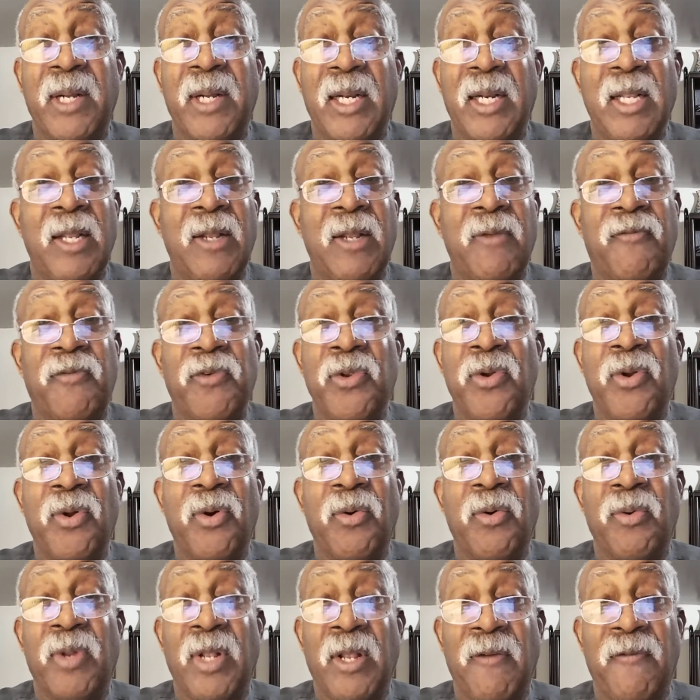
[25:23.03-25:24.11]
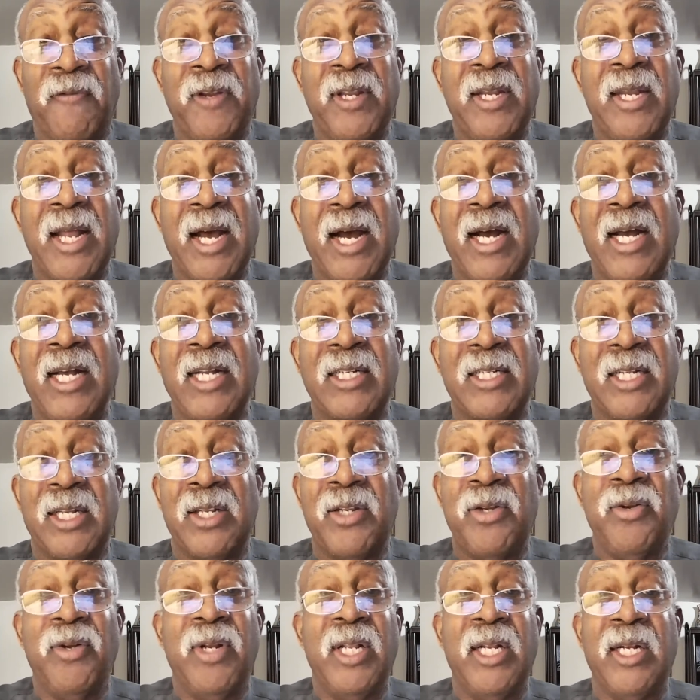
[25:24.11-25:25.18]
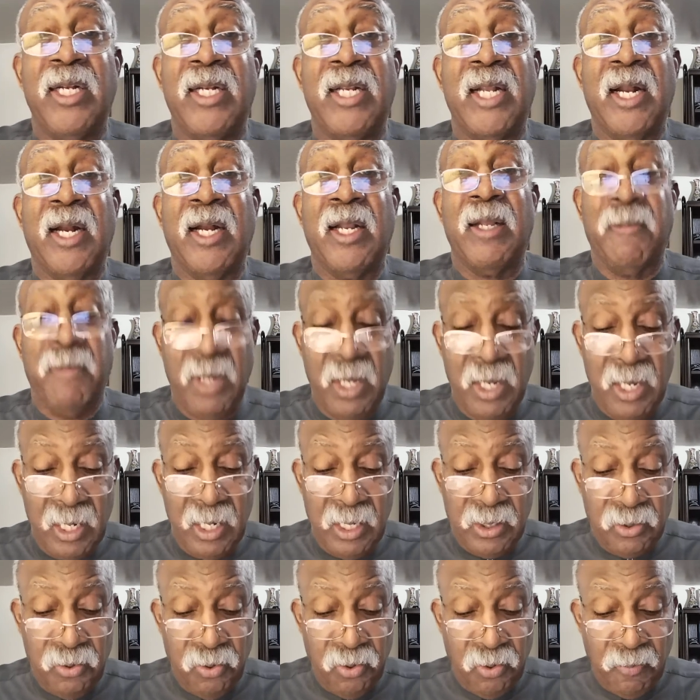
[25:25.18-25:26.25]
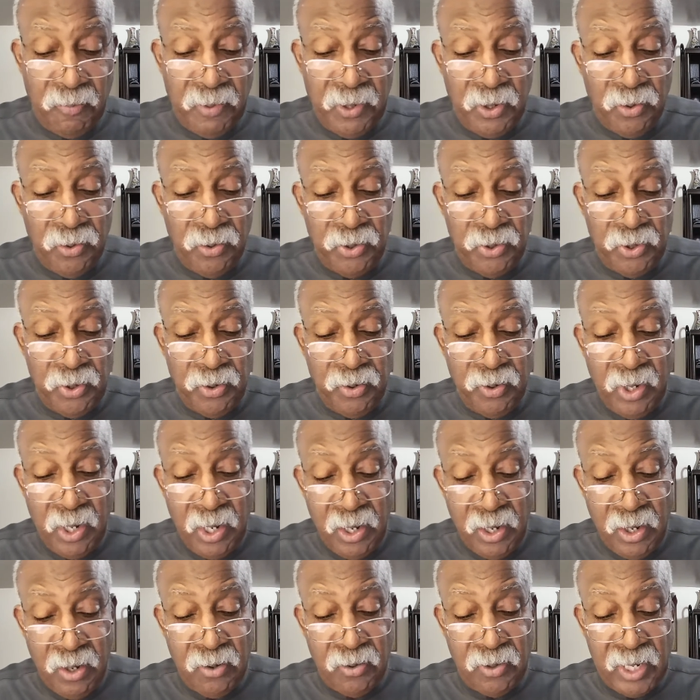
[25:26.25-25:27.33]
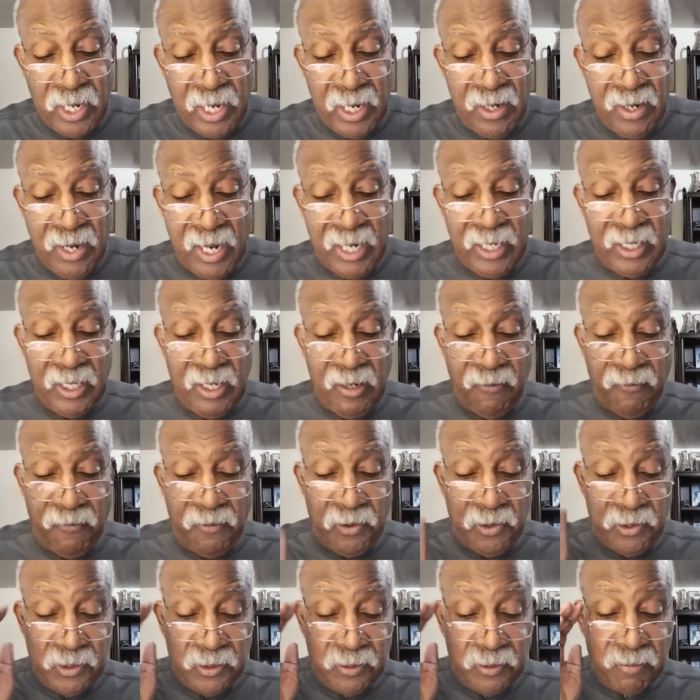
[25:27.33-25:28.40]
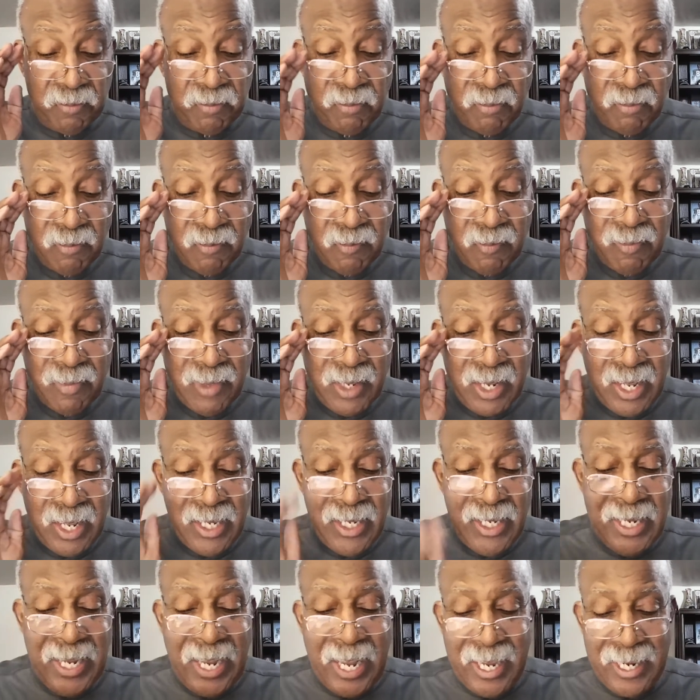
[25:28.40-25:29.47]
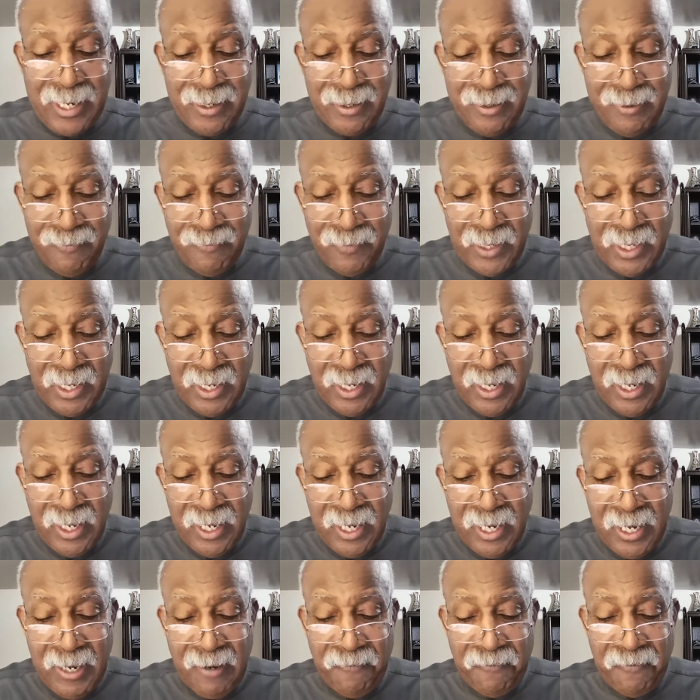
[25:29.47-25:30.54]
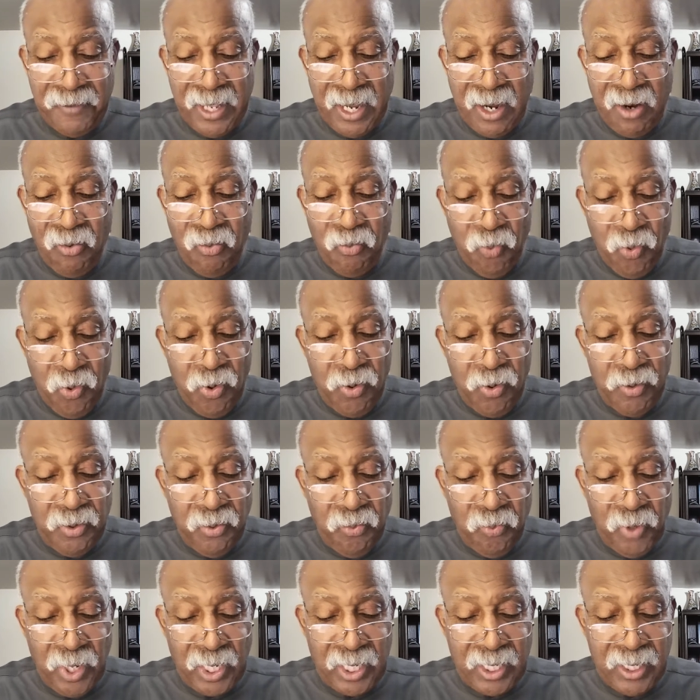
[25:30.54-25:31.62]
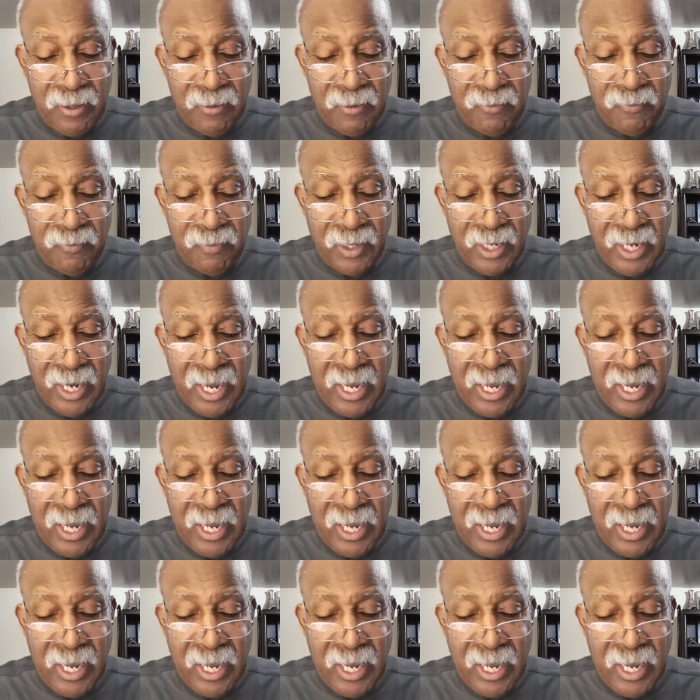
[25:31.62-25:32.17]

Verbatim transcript: But if you don't, if he dies and you didn't tell him, it's going to be on you. Okay, 19th verse. Yet, if thou warn the wicked